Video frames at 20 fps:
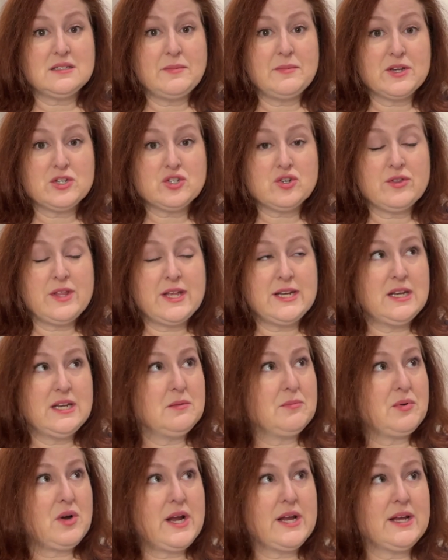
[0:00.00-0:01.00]
to make sure they didn't
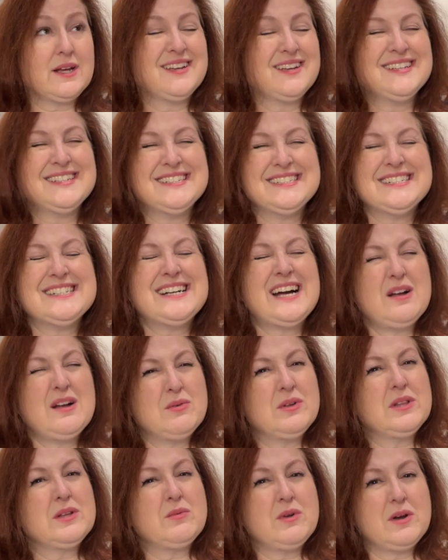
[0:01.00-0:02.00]
break, I
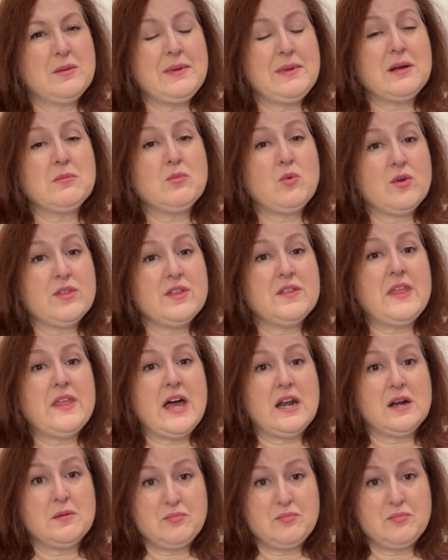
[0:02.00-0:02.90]
really want to make more than that on